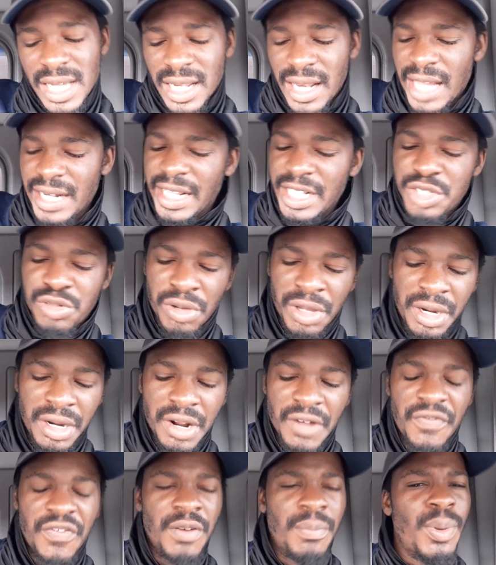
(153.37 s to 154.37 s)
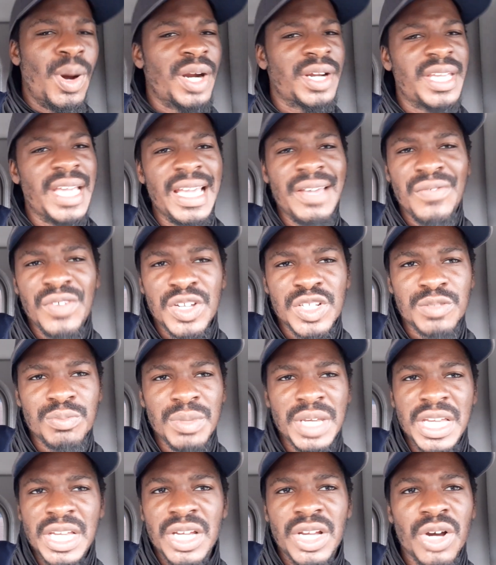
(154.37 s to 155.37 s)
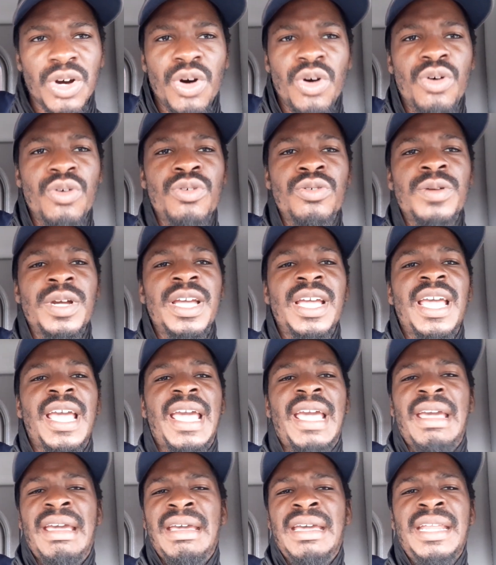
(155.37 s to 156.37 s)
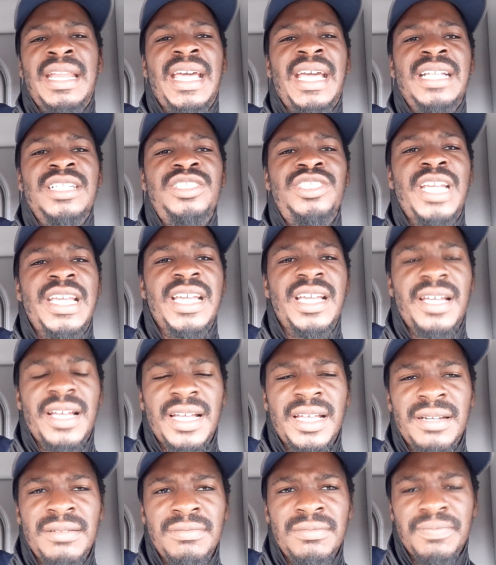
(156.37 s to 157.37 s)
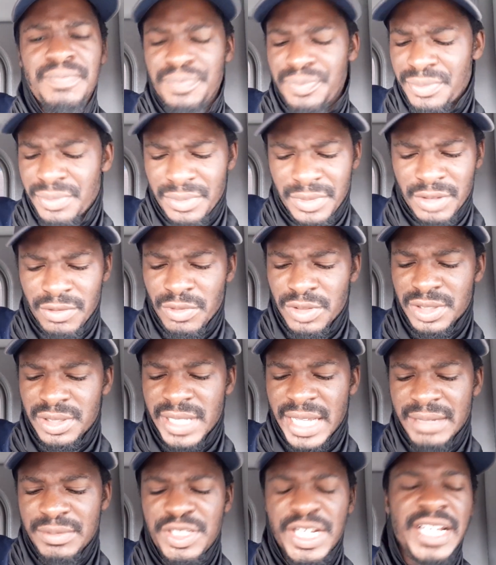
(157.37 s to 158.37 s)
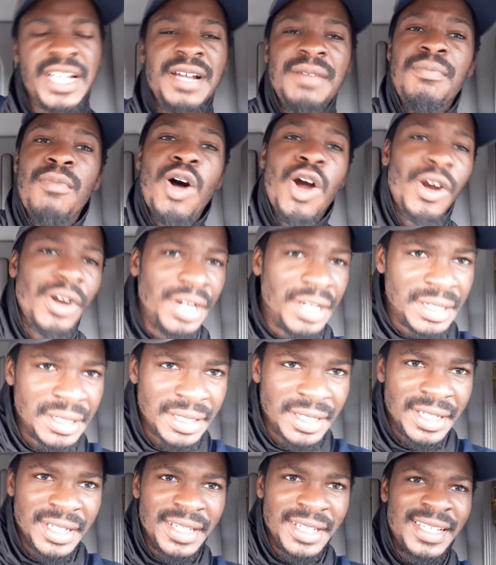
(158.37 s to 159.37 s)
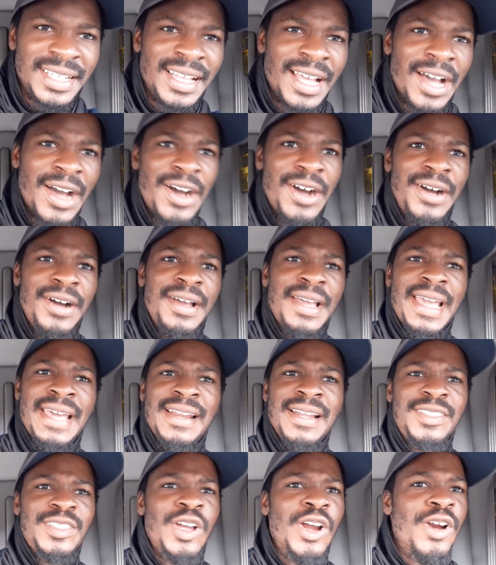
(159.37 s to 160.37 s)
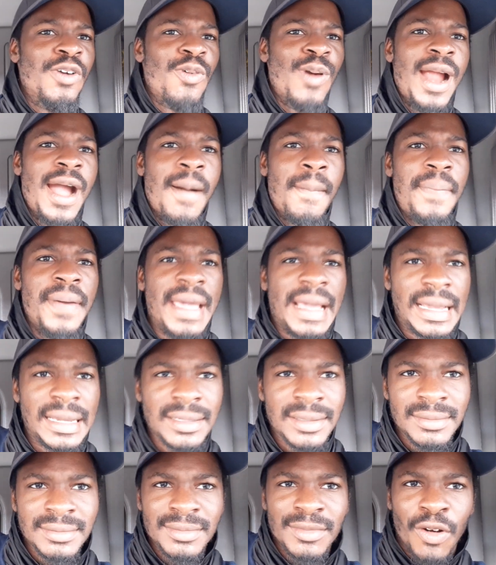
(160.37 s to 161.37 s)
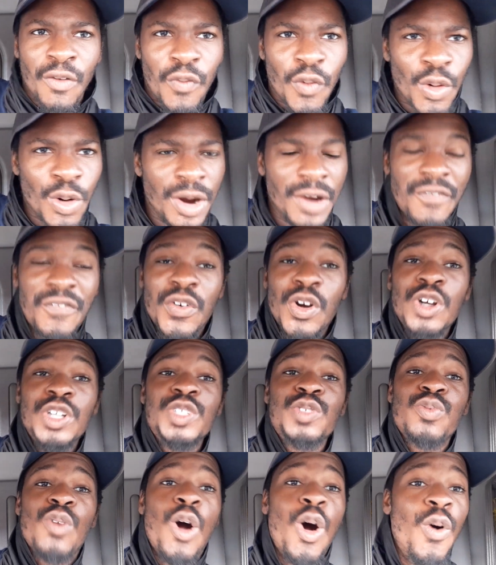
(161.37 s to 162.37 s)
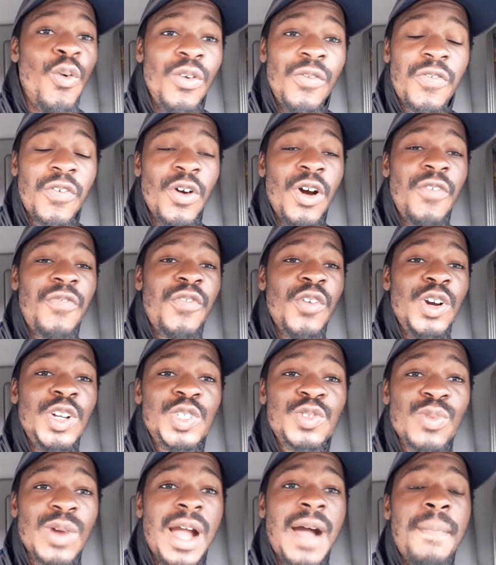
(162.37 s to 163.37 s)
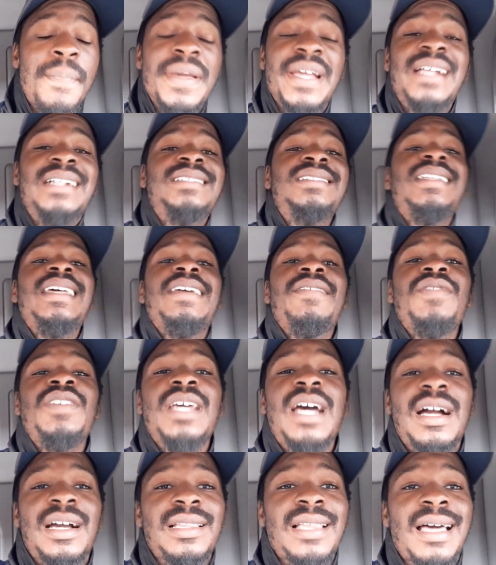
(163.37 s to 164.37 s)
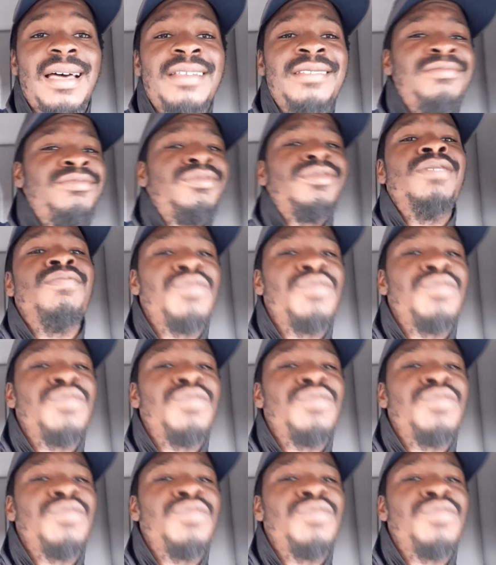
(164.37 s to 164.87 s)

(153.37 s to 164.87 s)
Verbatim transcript: Like, they traded him for Barkevious Mingo and Jacob Martin, and a third-round pick for a first-round pick in Jadeveon Clowney.